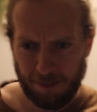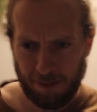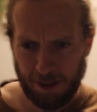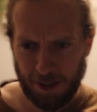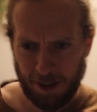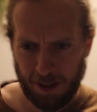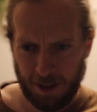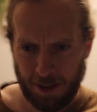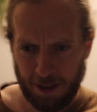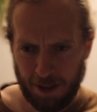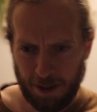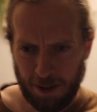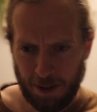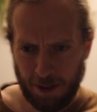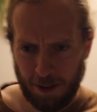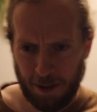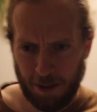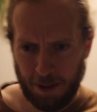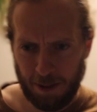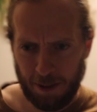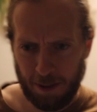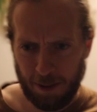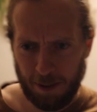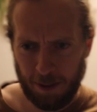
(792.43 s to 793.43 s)

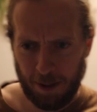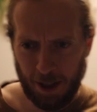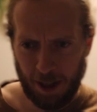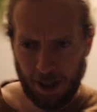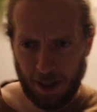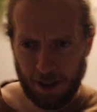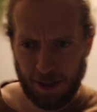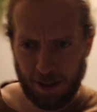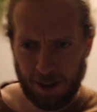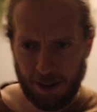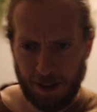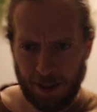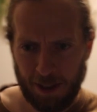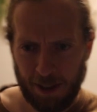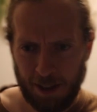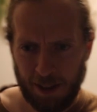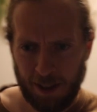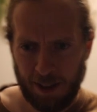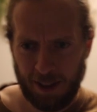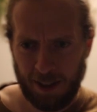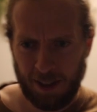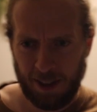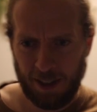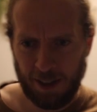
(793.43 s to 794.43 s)
So yeah,
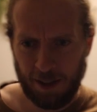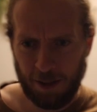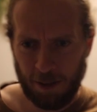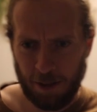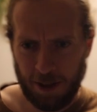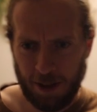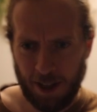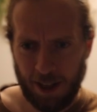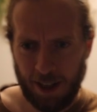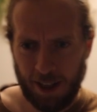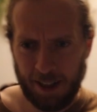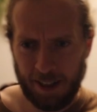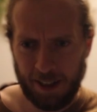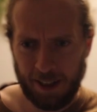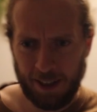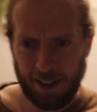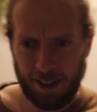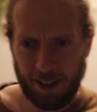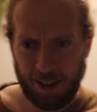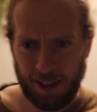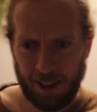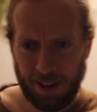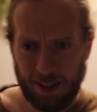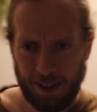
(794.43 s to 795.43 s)
looks like
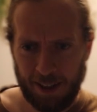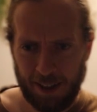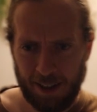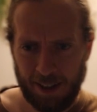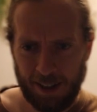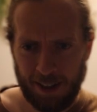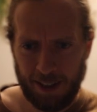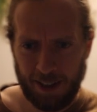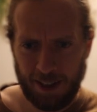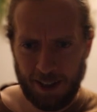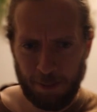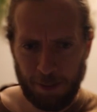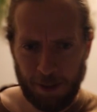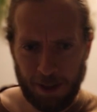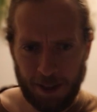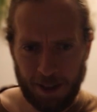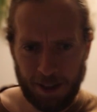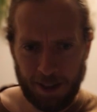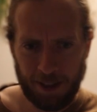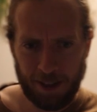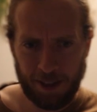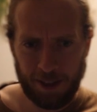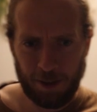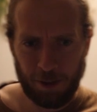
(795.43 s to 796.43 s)
it's
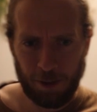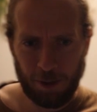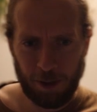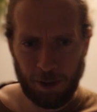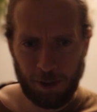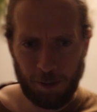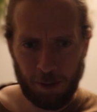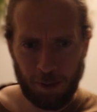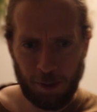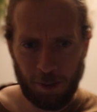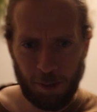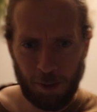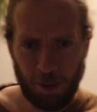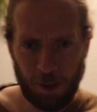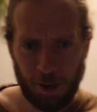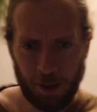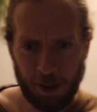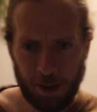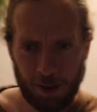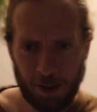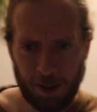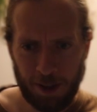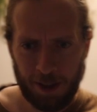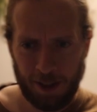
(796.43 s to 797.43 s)
been doing what we
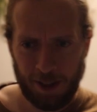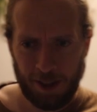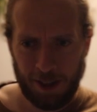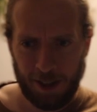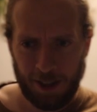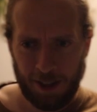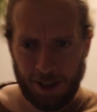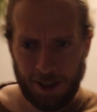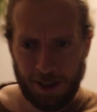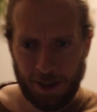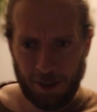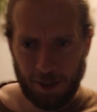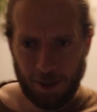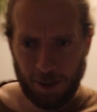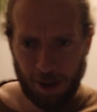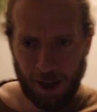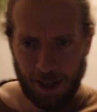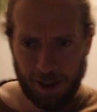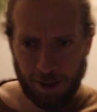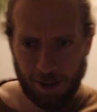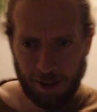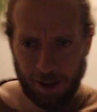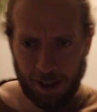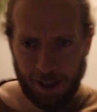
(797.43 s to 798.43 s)
wanted. So
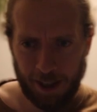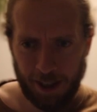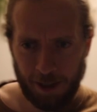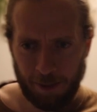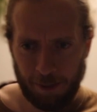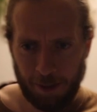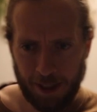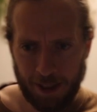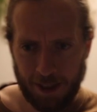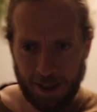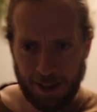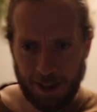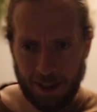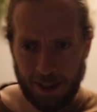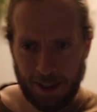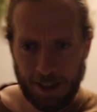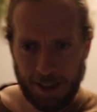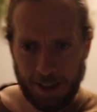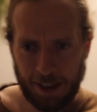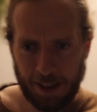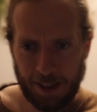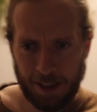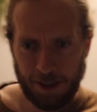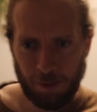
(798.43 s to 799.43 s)
actually here we can see
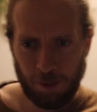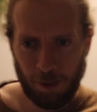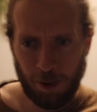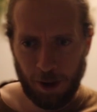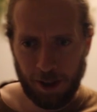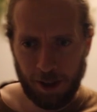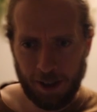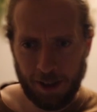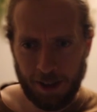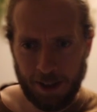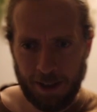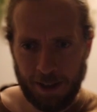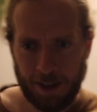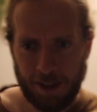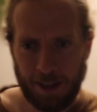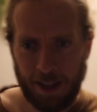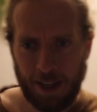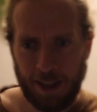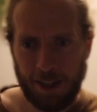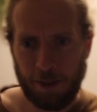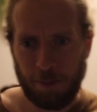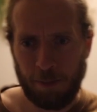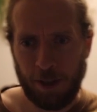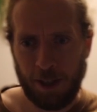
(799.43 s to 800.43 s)
it's running this
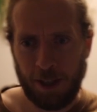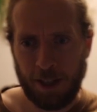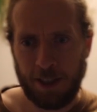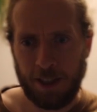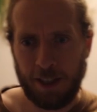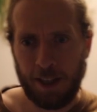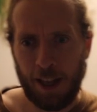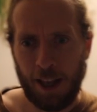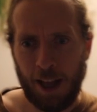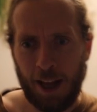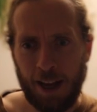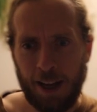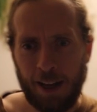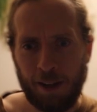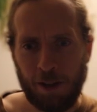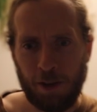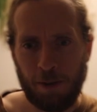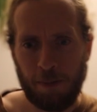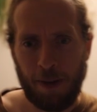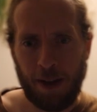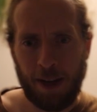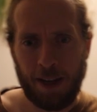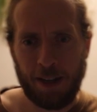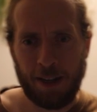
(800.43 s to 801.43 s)
Databricks CI
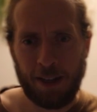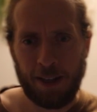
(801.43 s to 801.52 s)
command.